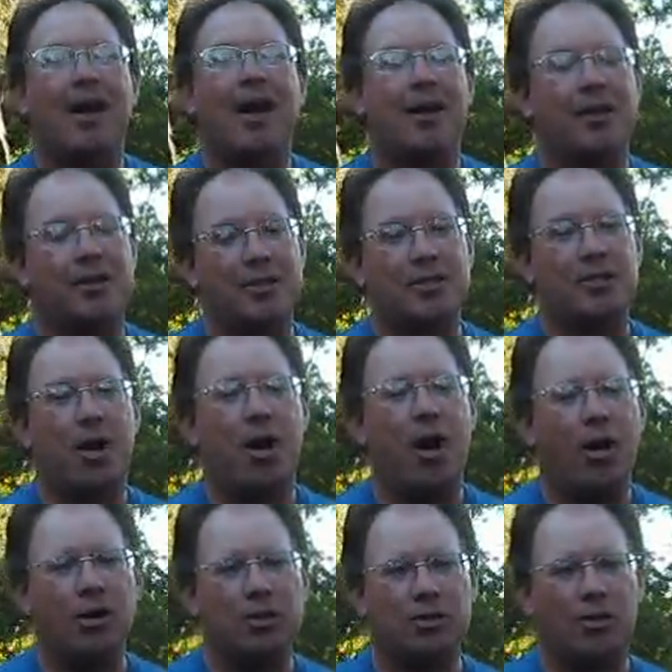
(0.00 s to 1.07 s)
Heritage
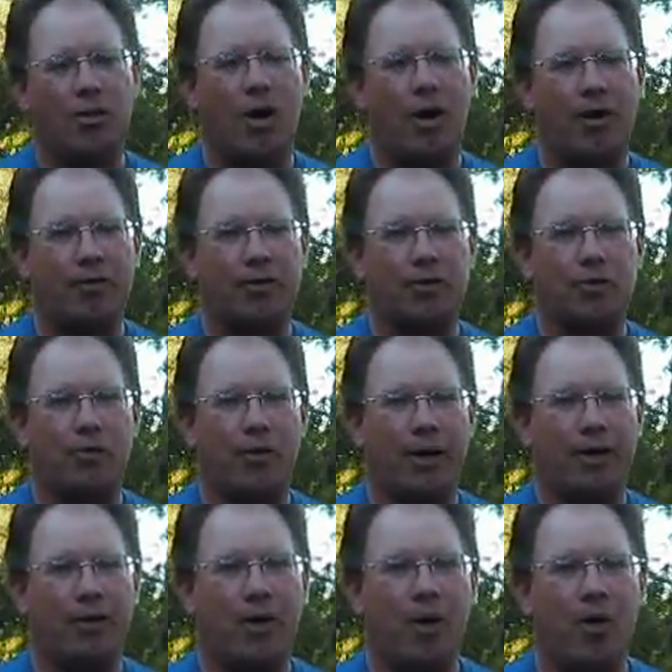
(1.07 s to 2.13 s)
also offers
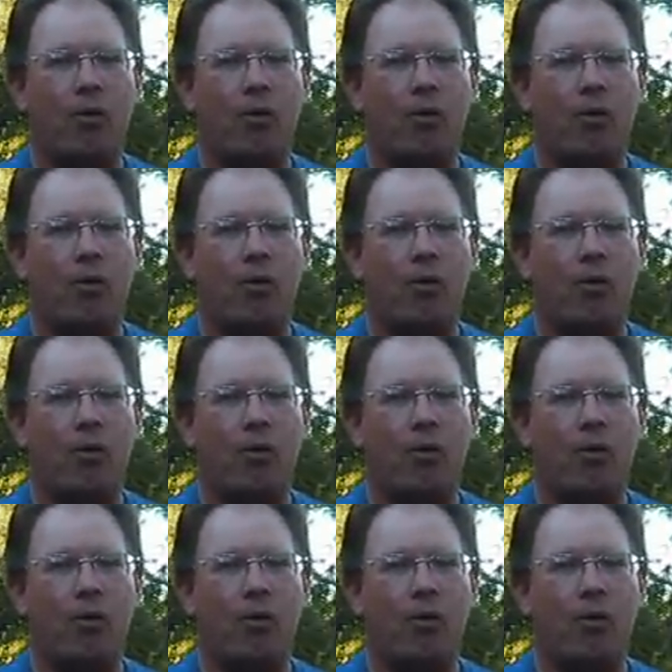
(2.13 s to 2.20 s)
one